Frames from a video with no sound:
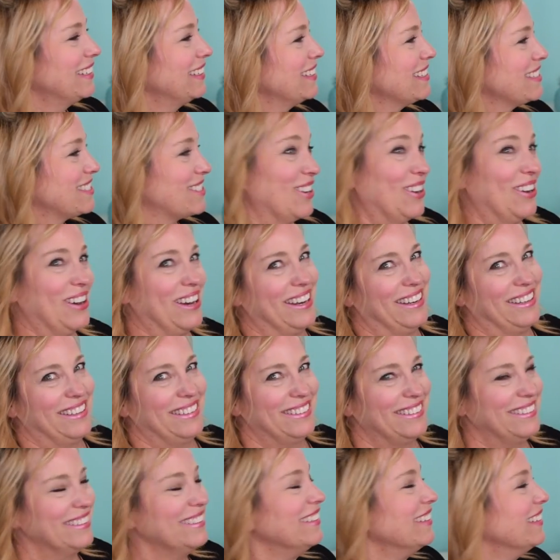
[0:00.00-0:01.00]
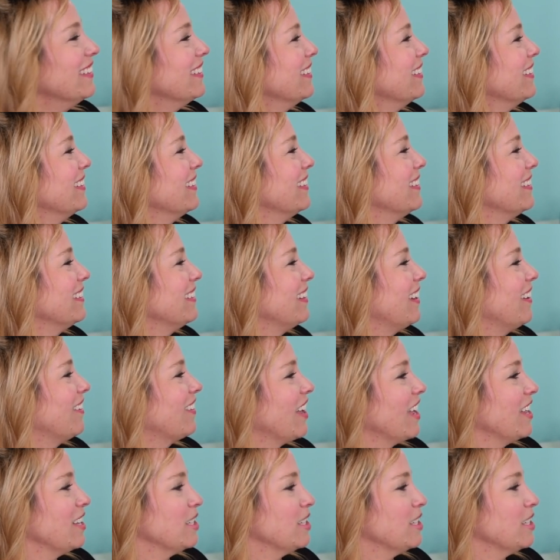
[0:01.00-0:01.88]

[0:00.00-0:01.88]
Sorry. Okay,